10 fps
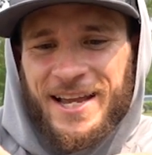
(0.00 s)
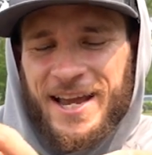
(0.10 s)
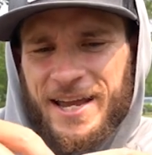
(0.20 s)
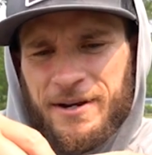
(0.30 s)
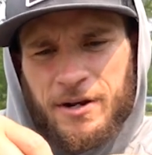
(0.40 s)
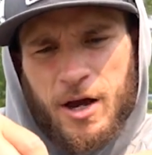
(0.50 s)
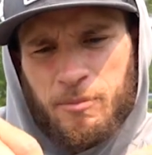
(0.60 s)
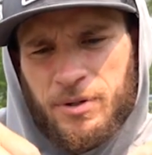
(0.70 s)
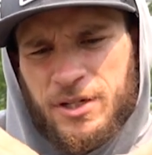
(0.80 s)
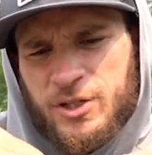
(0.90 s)
And I'll
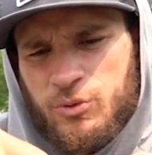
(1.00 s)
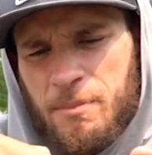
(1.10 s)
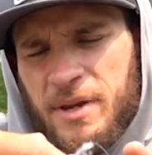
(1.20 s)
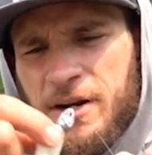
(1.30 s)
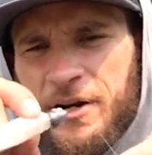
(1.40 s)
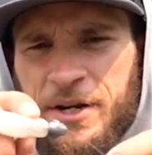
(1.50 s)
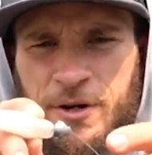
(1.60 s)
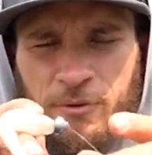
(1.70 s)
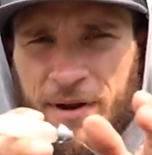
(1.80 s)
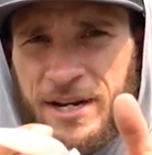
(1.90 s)
put a swim bait on
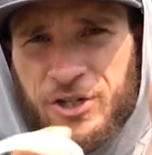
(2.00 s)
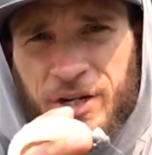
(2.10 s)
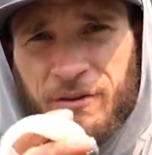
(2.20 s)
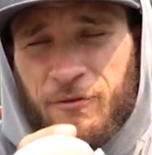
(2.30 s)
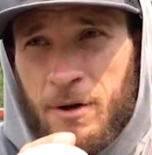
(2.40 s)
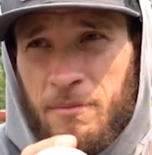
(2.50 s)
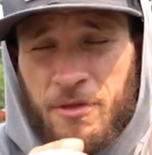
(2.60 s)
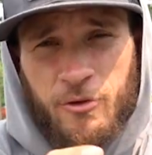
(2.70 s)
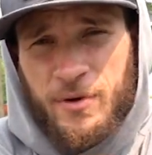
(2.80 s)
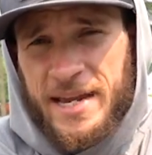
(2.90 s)
here ranging from
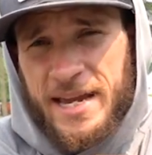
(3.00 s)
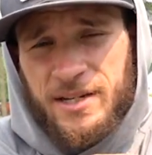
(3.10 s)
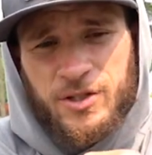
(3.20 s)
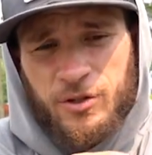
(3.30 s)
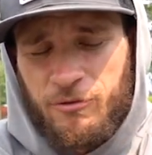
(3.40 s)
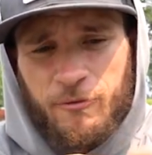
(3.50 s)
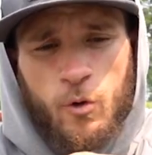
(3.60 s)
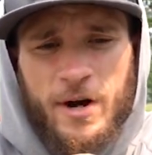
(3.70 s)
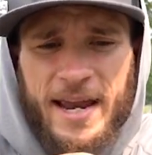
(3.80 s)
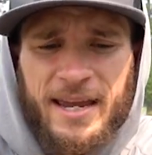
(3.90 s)
3/8 to
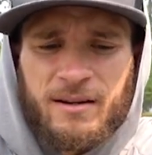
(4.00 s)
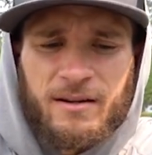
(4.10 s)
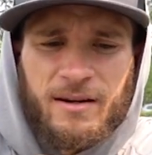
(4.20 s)
4/8.